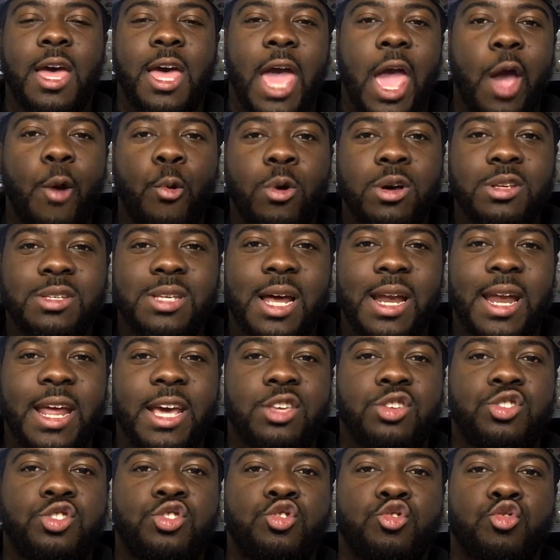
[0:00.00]
it was an
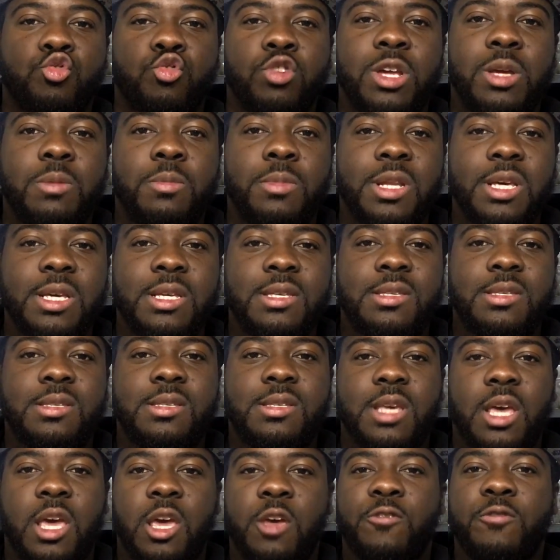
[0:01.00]
extremely
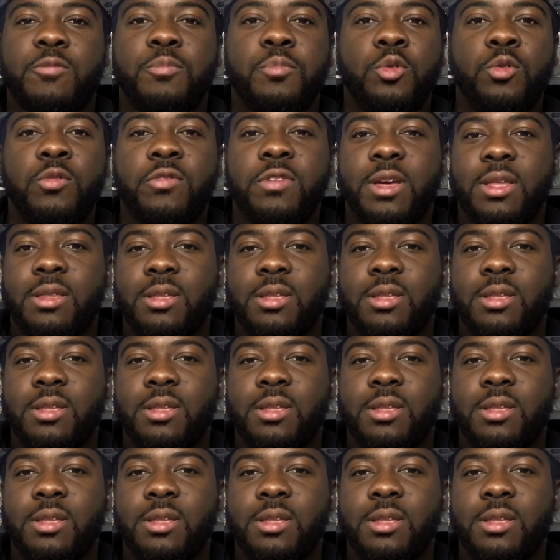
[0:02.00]
safe movie.